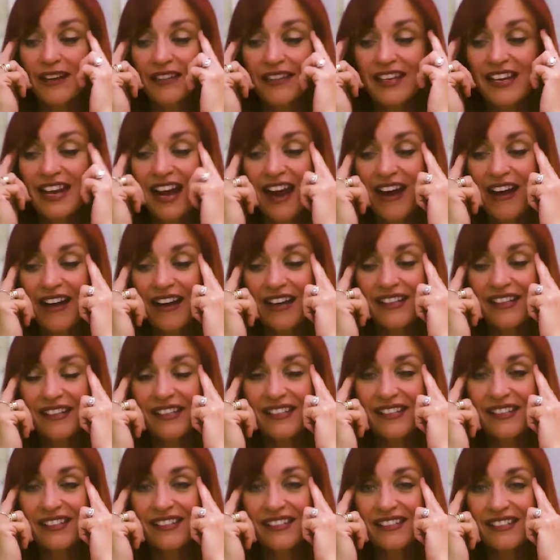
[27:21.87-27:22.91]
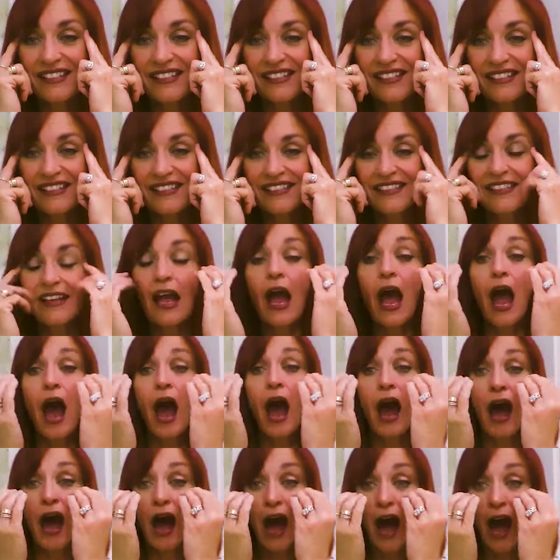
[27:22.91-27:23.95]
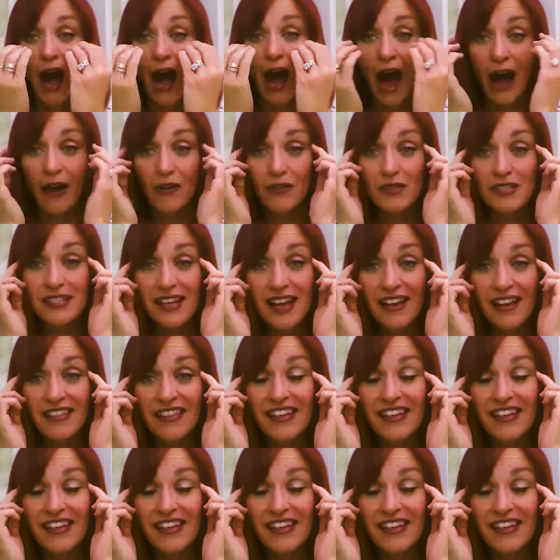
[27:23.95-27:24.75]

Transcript: the eyes, under